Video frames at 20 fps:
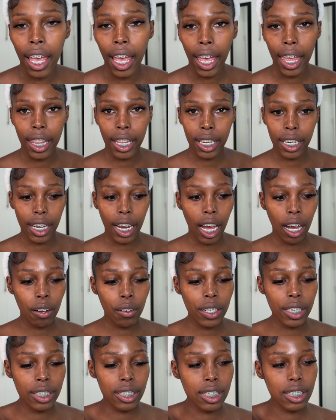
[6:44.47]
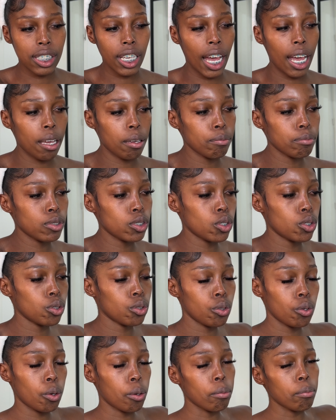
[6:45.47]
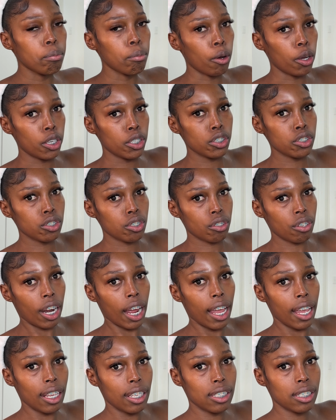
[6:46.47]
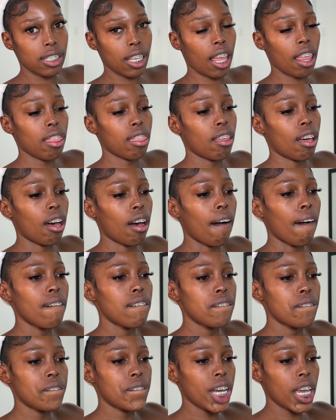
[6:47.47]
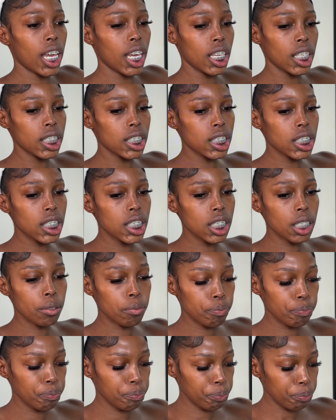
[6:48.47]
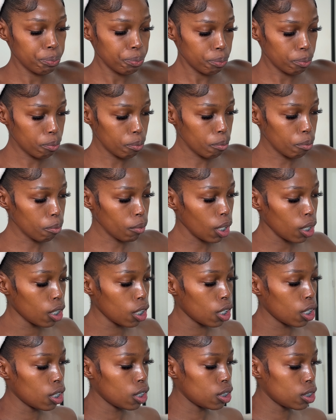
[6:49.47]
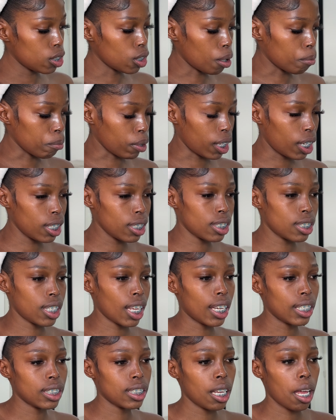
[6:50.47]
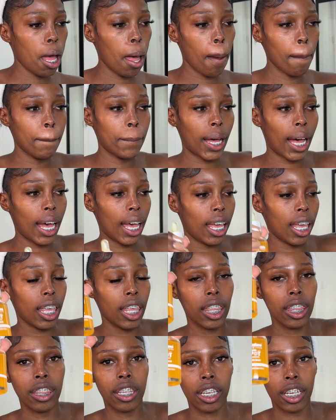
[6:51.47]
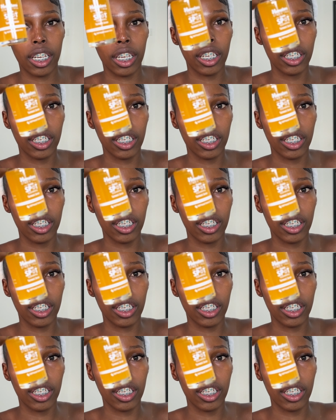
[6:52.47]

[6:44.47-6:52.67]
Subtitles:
And then now it's time to moisturize the face. So I'm gonna start by the